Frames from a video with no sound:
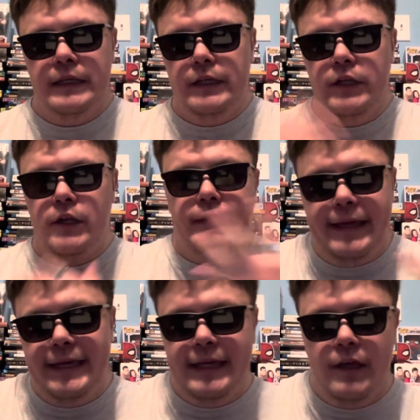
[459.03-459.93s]

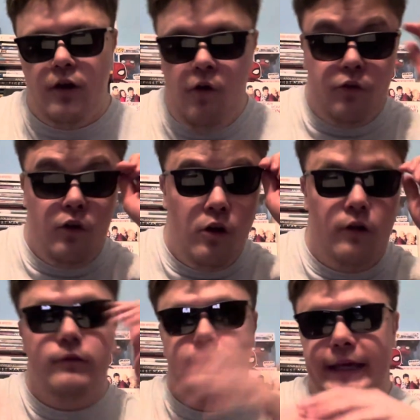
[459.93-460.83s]
like
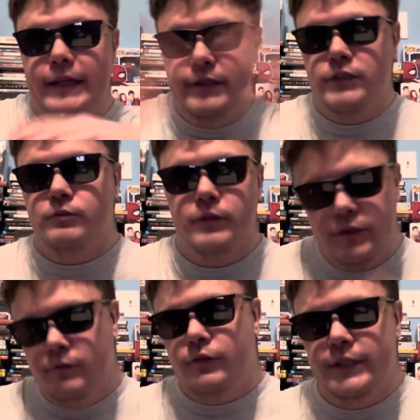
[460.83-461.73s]
overall, like it does really
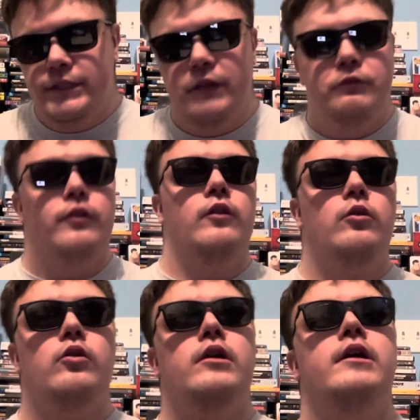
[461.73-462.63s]
great stuff with the
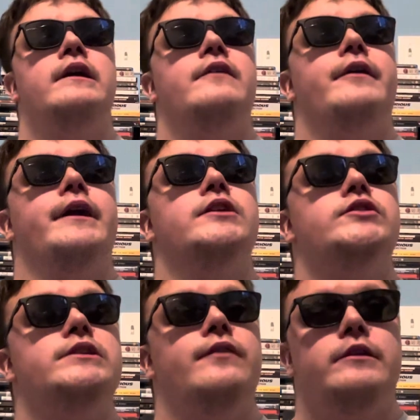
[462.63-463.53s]
lore, very
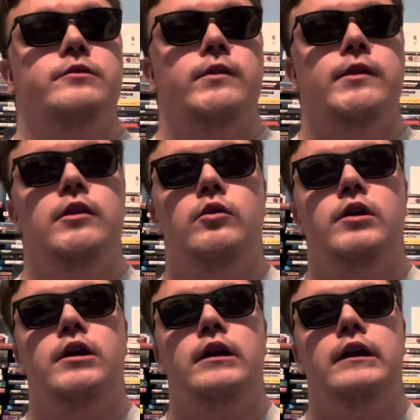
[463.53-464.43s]
interesting things with the
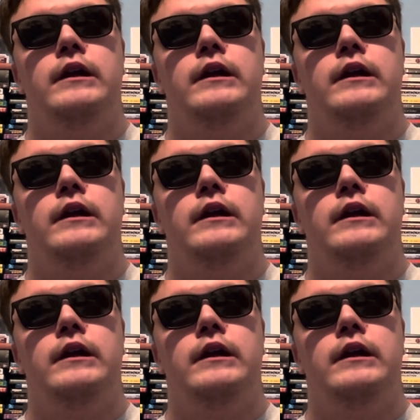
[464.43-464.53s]
lore.